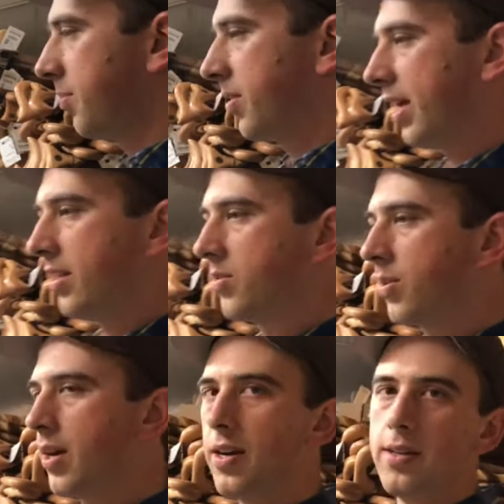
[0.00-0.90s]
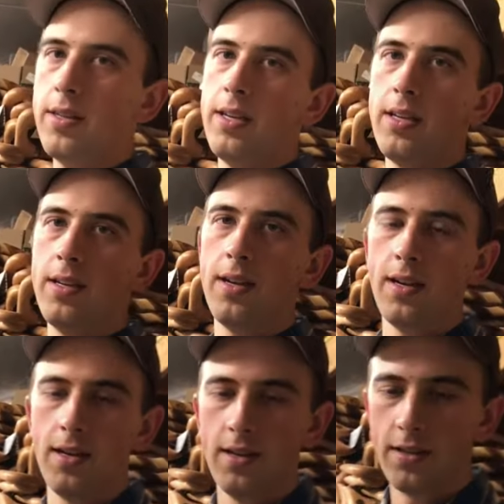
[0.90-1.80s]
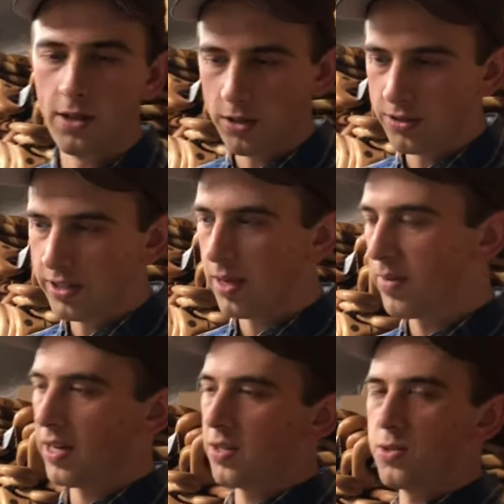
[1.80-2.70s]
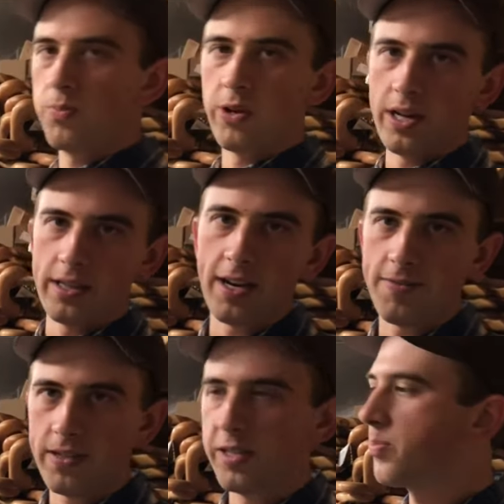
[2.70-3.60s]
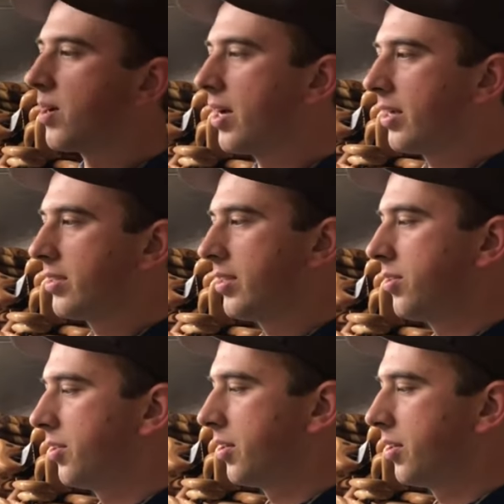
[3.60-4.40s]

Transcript: the place where the local stick makers will bring their finished product into.